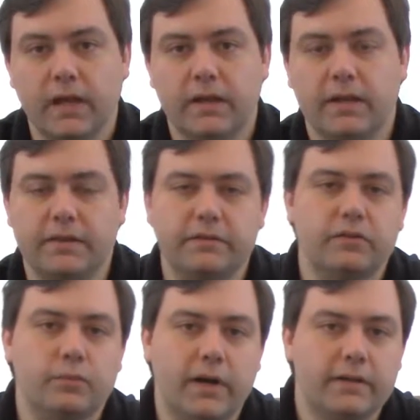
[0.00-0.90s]
Now this
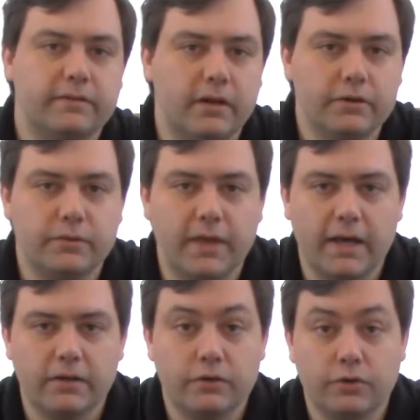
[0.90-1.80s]
is when I tell you
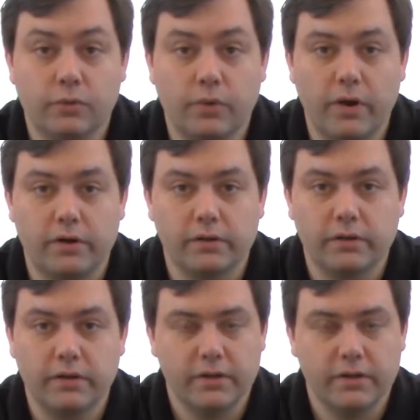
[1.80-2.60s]
that you're wrong.